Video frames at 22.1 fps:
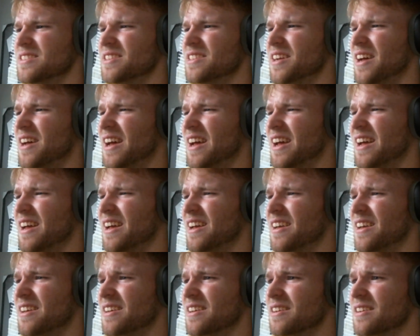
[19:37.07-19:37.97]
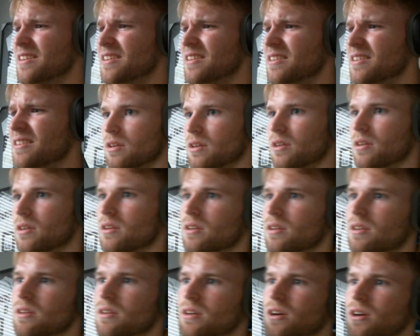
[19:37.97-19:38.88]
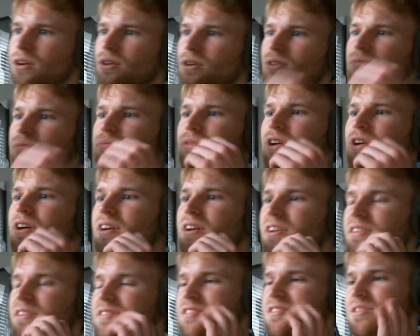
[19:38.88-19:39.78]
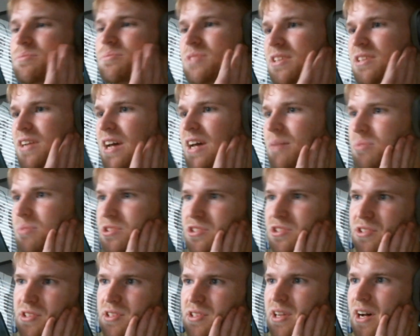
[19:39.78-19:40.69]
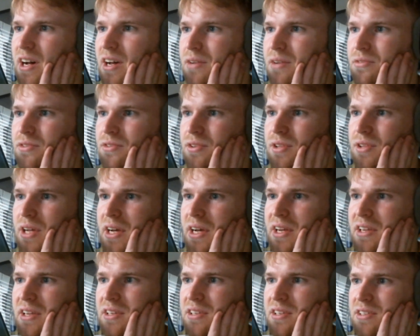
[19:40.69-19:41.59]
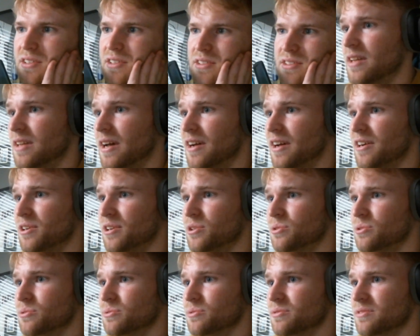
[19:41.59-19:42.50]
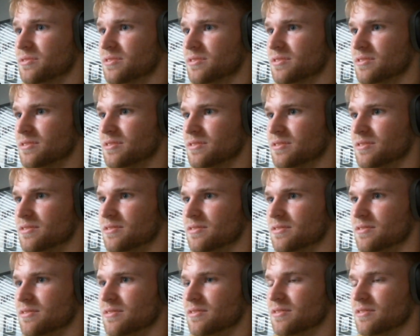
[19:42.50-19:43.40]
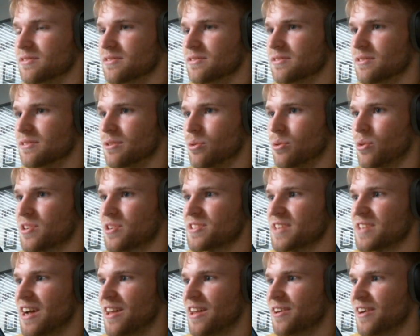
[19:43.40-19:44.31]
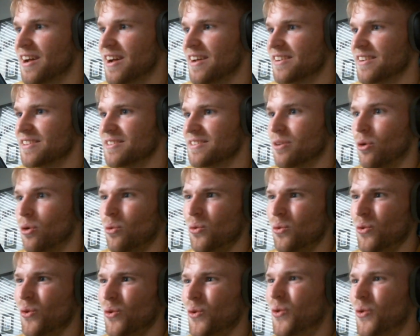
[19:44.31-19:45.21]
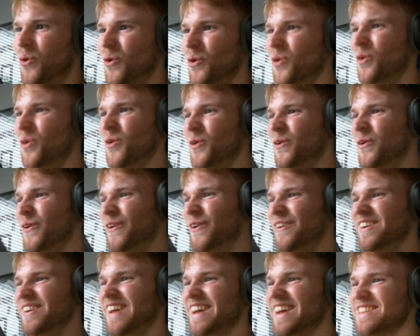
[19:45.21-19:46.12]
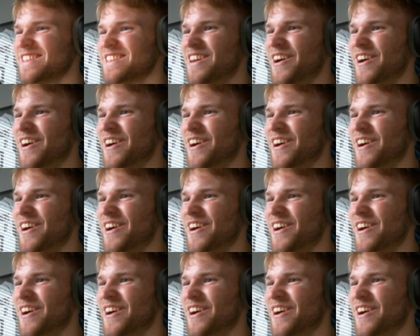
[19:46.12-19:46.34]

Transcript: Dang. Oh man, something's gonna happen to this guy I feel like, get down. Worst shot of that. Ooh! Yes,